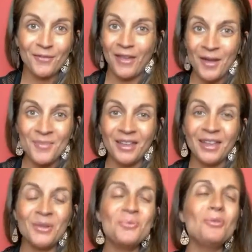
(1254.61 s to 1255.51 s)

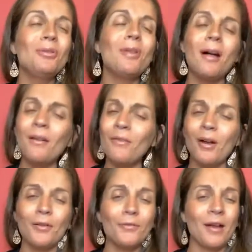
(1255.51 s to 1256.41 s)
family, who love
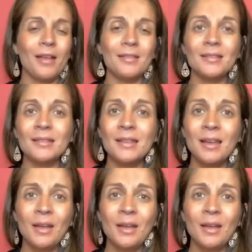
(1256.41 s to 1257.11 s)
our friends,